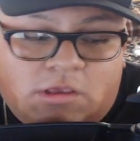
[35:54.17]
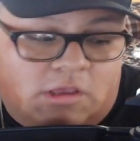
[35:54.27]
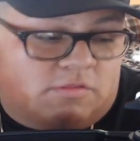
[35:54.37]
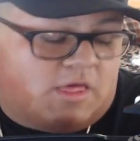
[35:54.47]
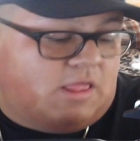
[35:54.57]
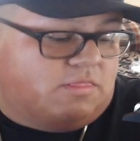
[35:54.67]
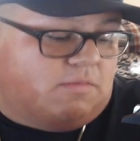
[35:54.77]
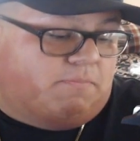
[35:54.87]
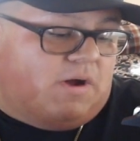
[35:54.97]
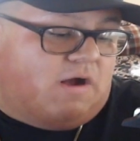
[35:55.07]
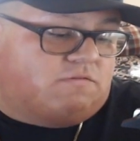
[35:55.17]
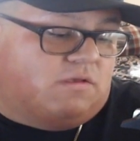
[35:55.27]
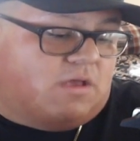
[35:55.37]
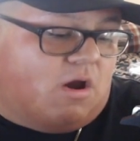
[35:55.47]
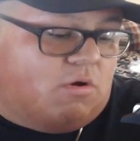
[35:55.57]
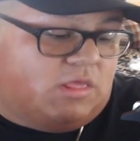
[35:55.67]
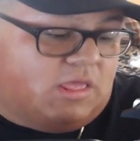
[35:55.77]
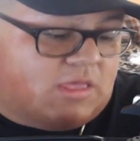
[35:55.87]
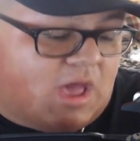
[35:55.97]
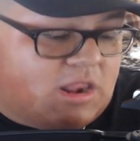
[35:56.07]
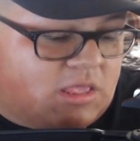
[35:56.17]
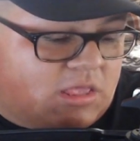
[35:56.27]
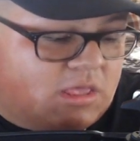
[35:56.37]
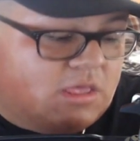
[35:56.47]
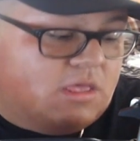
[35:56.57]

He's letting the Bucks and Cody and Kenny